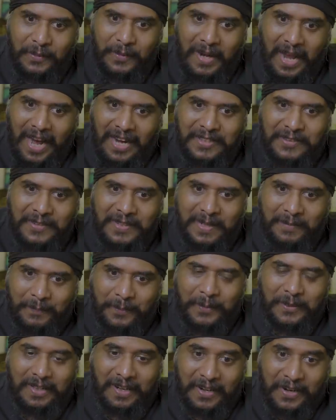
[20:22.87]
will actually
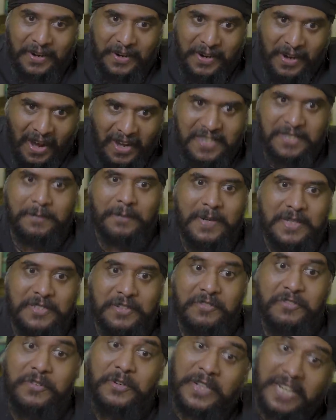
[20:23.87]
put a nice piece
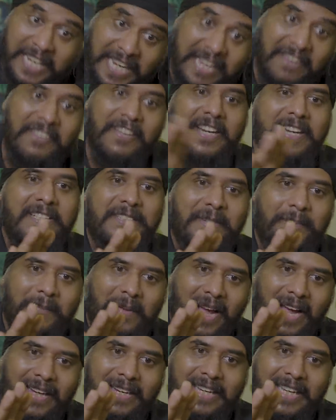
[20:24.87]
of wood even at the
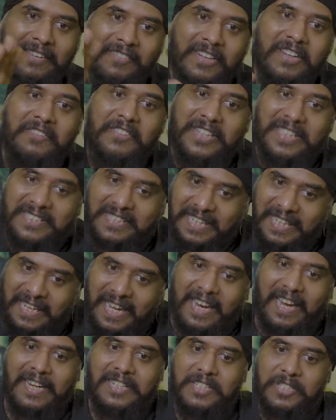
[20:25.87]
back, even if it is sitting
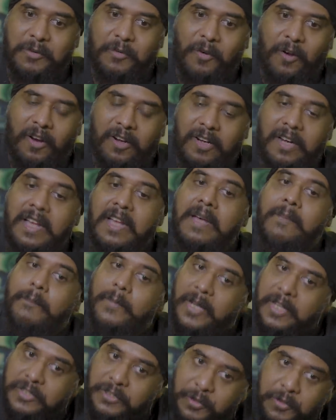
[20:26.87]
against the wall,
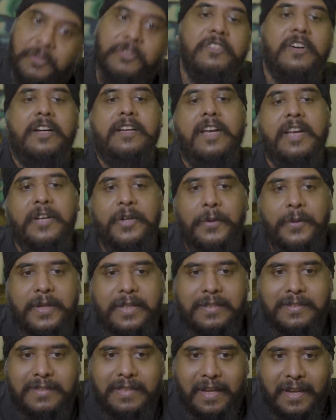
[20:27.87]
because you fucking know it
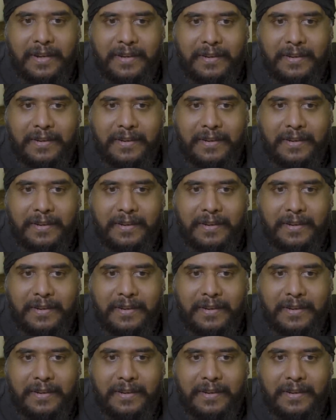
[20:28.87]
is there.